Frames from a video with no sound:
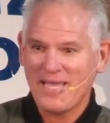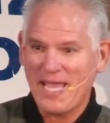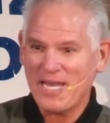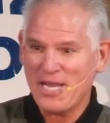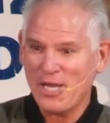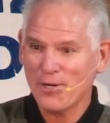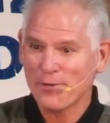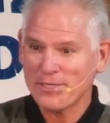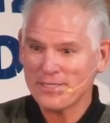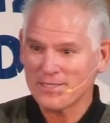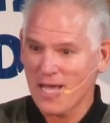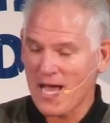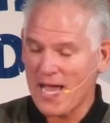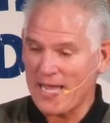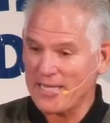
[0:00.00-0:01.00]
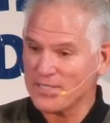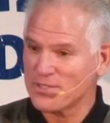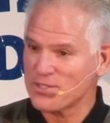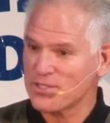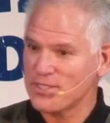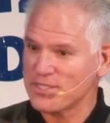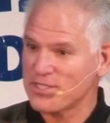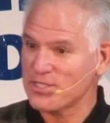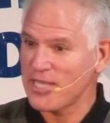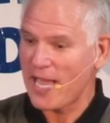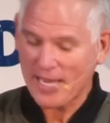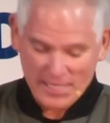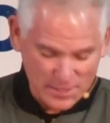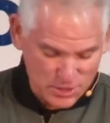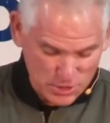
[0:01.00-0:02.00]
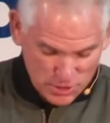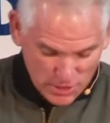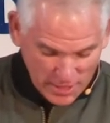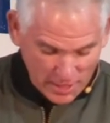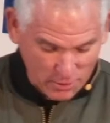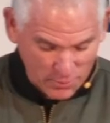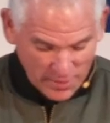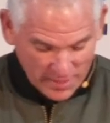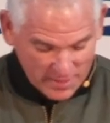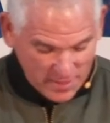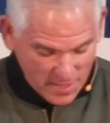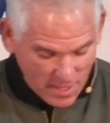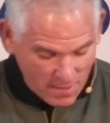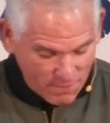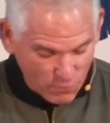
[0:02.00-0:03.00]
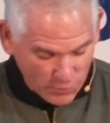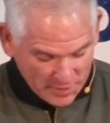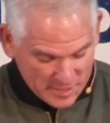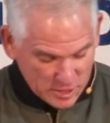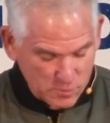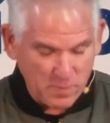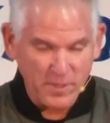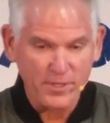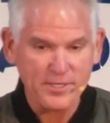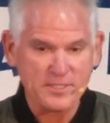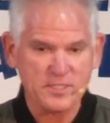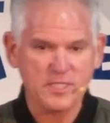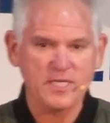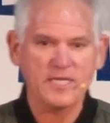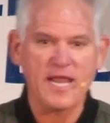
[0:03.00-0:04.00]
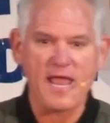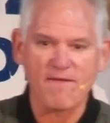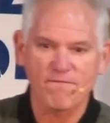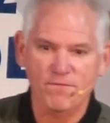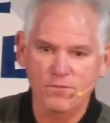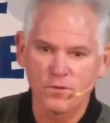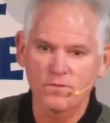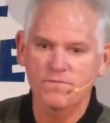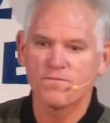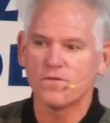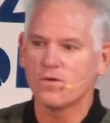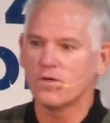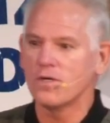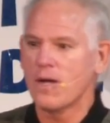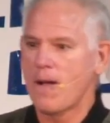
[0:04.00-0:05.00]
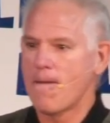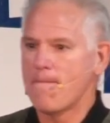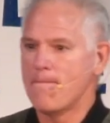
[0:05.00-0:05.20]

And herein lies the second secret for experiencing a fruitful